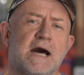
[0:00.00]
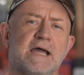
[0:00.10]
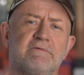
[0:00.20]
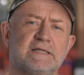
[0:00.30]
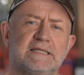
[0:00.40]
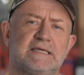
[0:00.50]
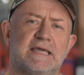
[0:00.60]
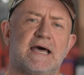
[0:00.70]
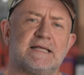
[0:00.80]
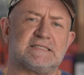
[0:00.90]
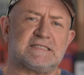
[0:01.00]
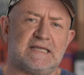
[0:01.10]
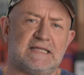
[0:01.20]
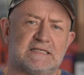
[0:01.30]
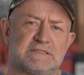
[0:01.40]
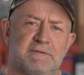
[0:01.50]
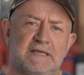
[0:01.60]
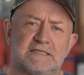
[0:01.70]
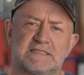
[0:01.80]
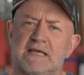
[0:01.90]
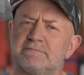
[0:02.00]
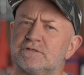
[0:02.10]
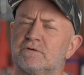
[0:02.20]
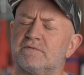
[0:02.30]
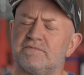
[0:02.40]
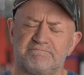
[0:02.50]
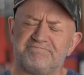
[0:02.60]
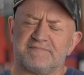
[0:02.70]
I really can't see this being some sort of,